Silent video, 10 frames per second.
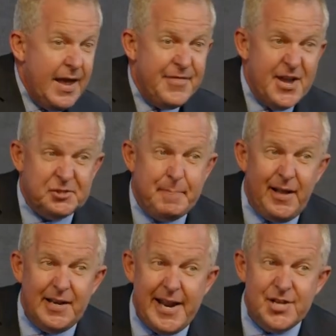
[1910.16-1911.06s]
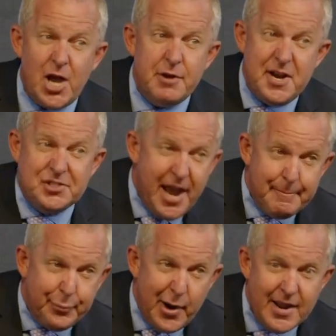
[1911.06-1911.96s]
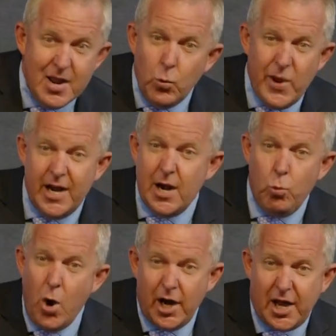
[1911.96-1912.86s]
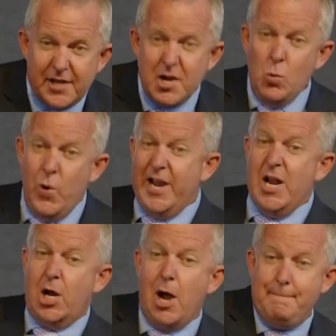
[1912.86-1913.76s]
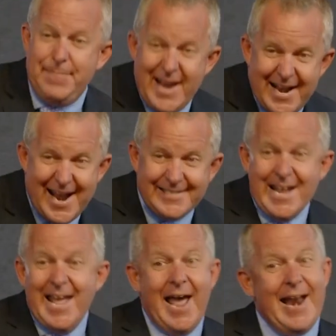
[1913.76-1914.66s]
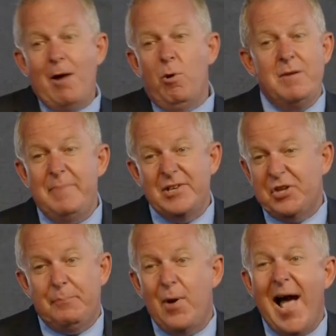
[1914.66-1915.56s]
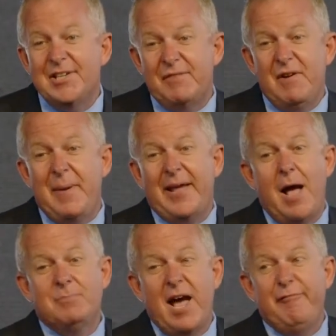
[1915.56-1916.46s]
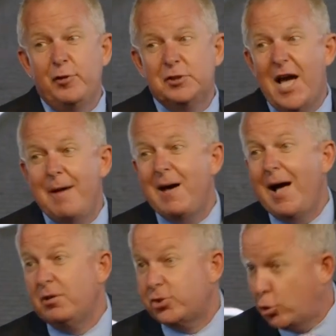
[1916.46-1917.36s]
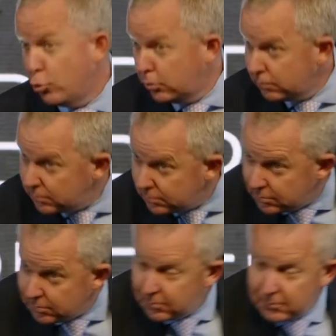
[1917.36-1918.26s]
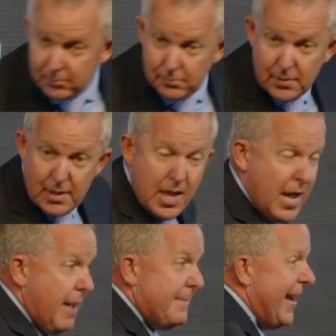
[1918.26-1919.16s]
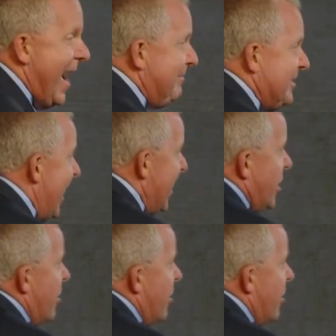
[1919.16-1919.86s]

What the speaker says: This building is only temporary. We're going to work it. We're going to complete it. And I wouldn't be surprised if it becomes our full-time Bible school. But I'm telling